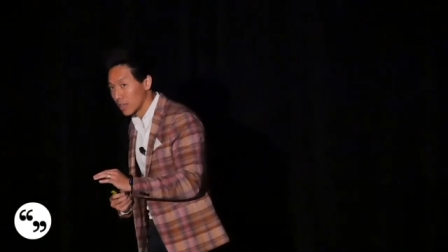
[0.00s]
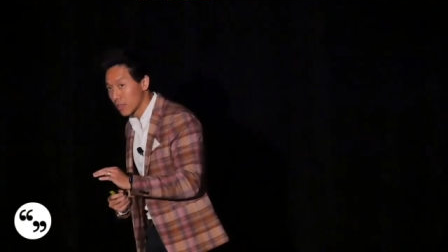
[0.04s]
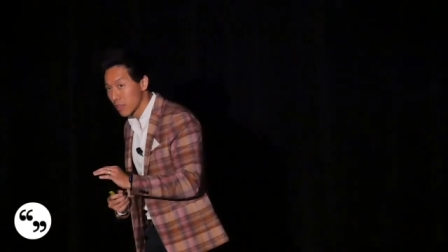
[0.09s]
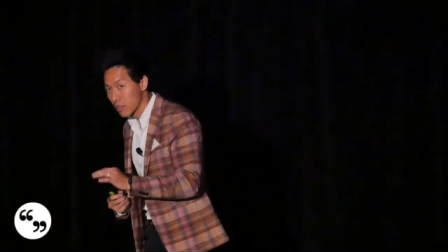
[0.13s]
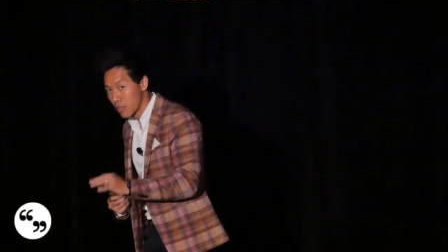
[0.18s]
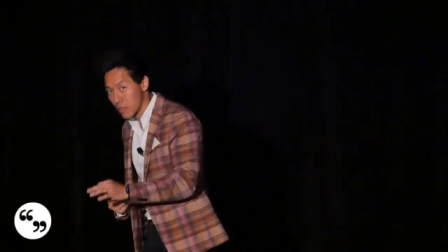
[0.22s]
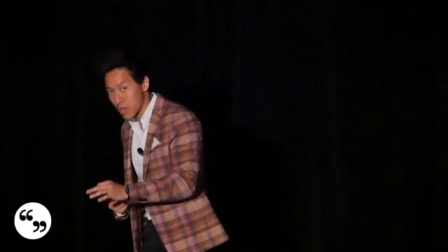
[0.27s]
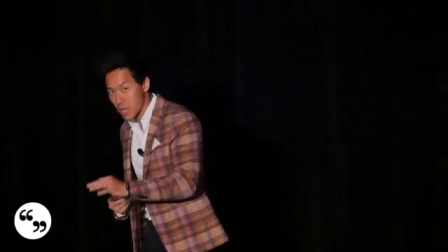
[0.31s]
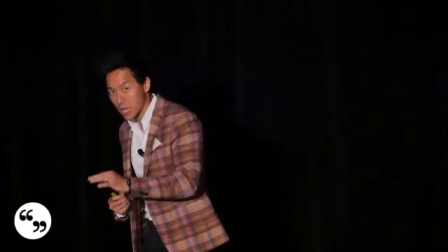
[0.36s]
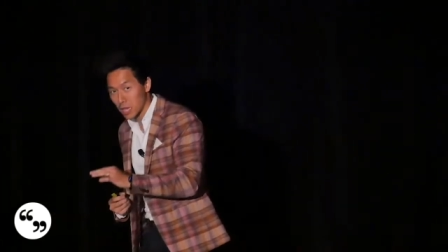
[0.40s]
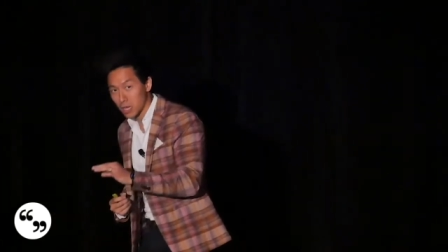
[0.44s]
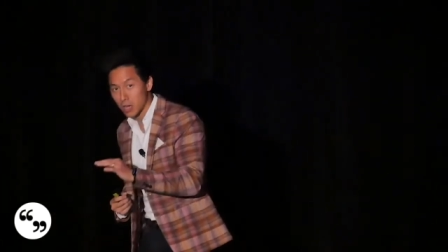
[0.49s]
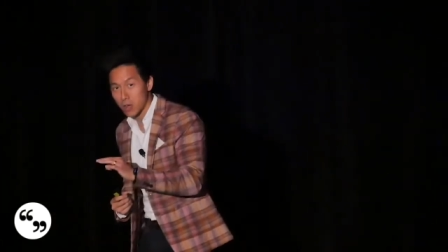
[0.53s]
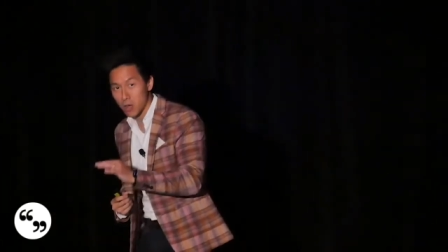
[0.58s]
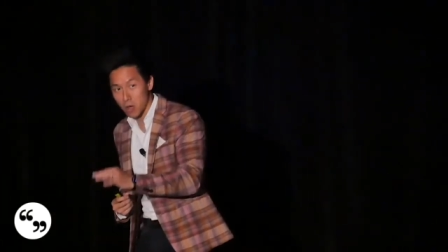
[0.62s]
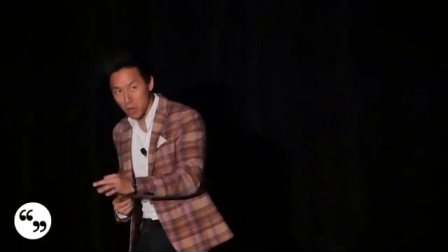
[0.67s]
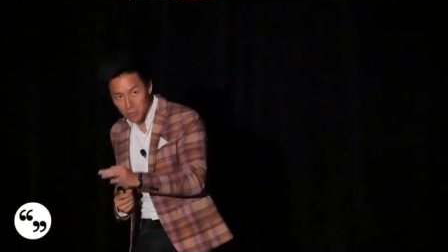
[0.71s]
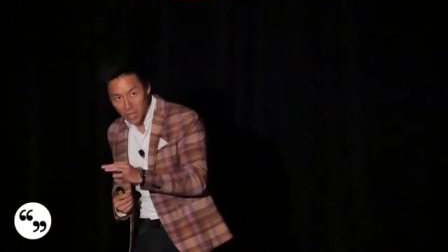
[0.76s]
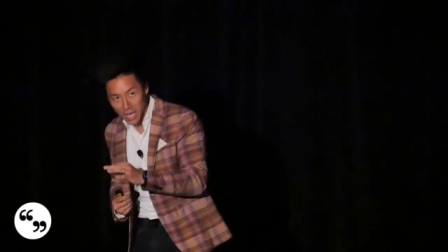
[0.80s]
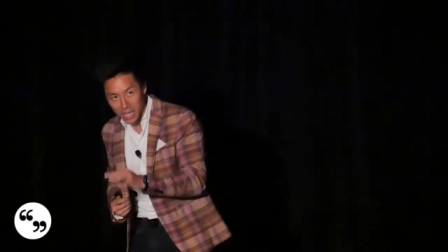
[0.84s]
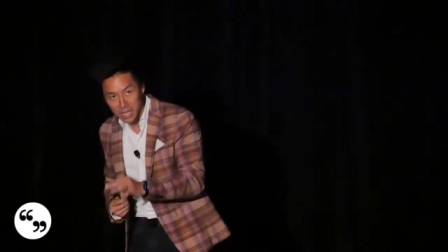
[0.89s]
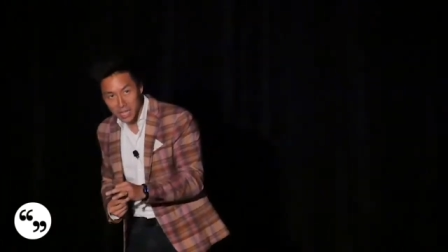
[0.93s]
thing
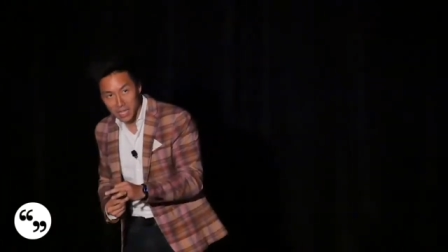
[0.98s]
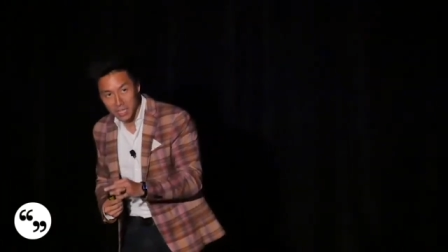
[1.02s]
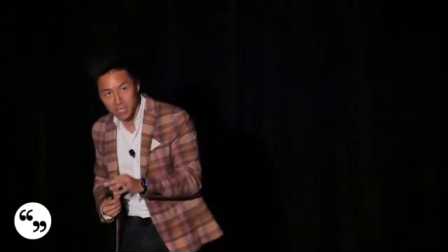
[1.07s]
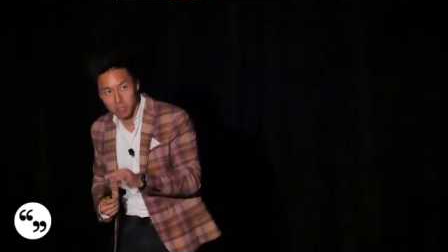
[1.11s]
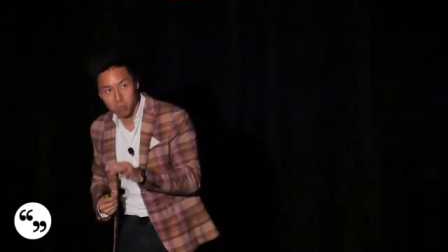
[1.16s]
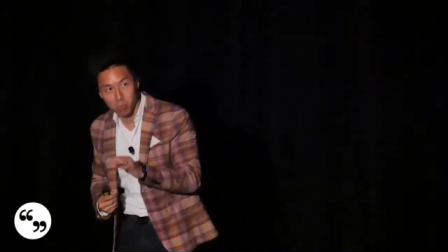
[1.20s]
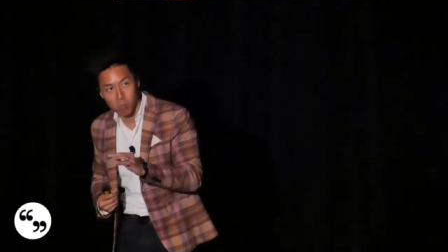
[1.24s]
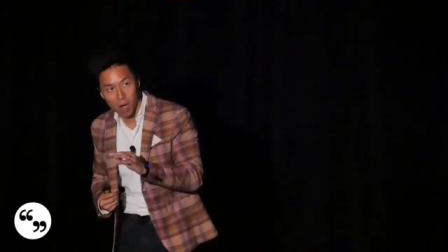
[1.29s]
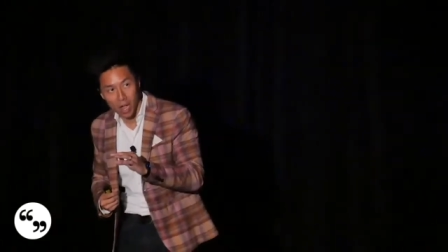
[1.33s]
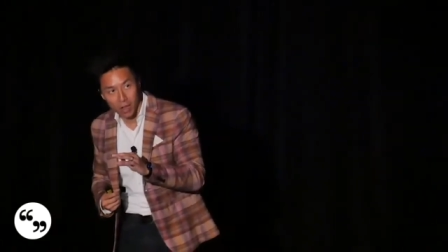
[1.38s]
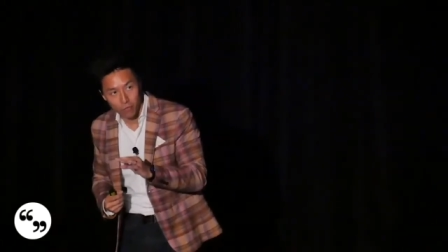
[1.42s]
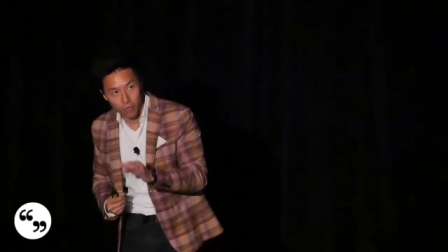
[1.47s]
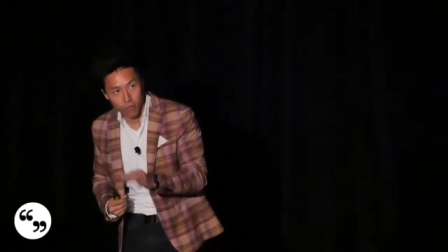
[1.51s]
on that list by